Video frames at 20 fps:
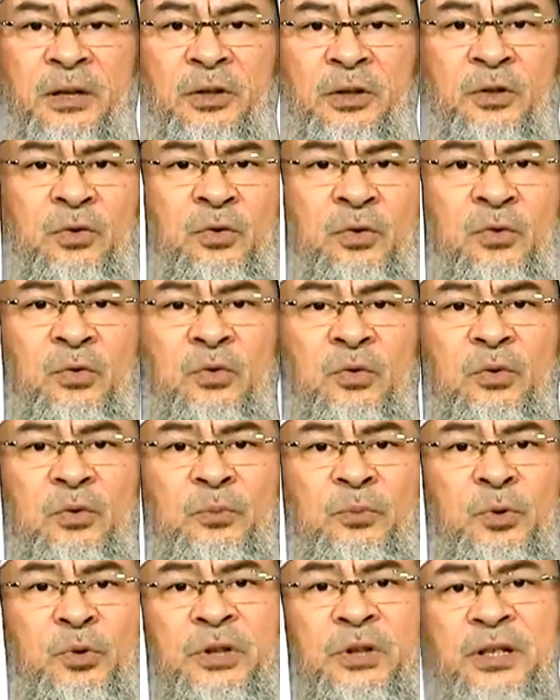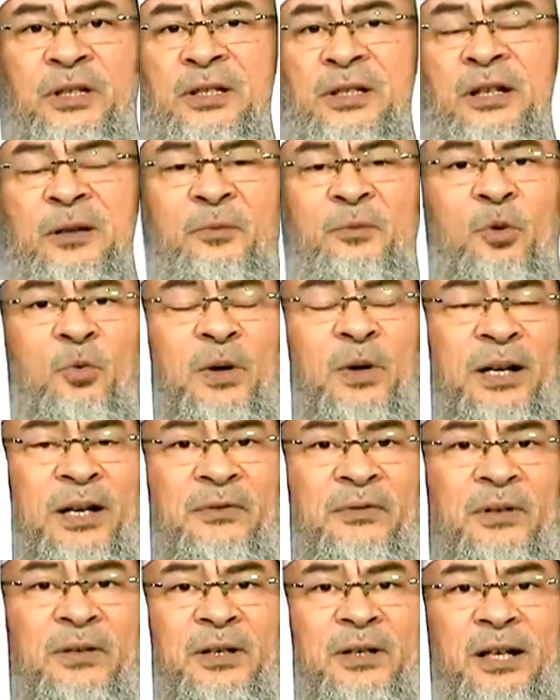to Buddhism, or
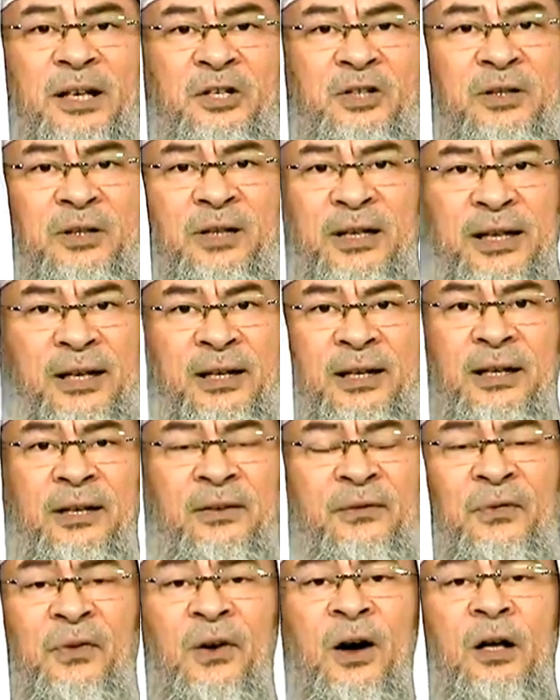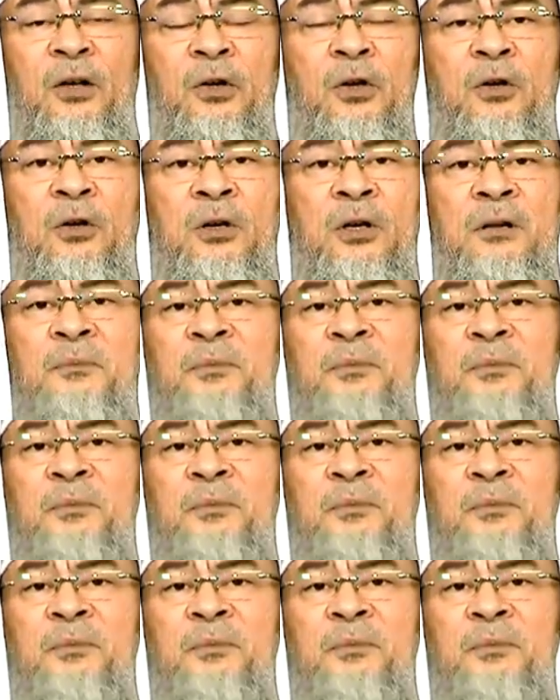whatever religion they follow,